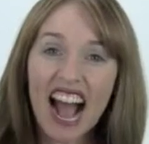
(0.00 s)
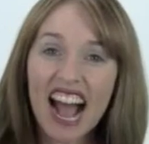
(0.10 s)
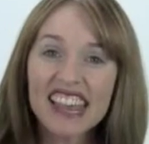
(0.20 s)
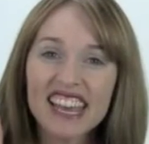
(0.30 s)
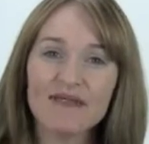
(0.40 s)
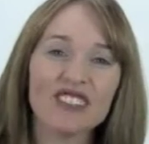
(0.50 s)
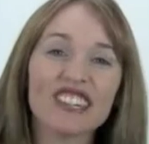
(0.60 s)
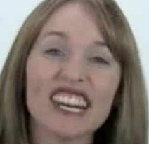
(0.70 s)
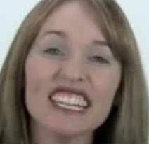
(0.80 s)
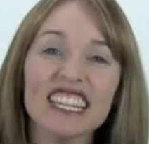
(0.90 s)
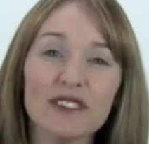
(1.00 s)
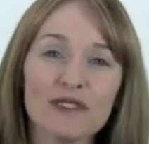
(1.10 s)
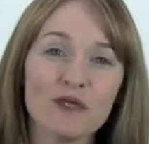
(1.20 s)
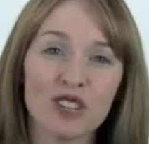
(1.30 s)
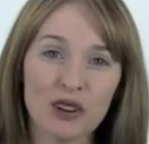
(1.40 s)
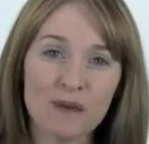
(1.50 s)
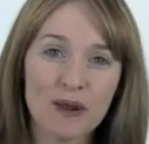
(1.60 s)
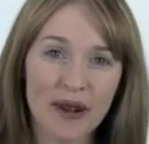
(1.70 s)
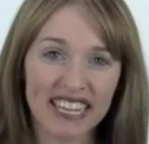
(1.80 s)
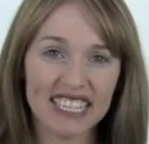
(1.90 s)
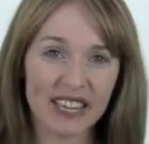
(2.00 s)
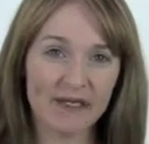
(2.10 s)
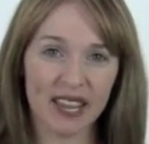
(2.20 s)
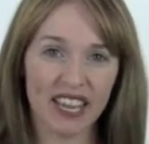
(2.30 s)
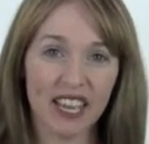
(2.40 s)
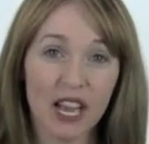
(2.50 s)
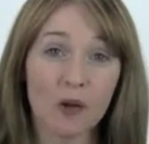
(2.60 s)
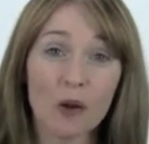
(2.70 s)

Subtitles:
Hi there, Michelle here from Show & McQuaid TV.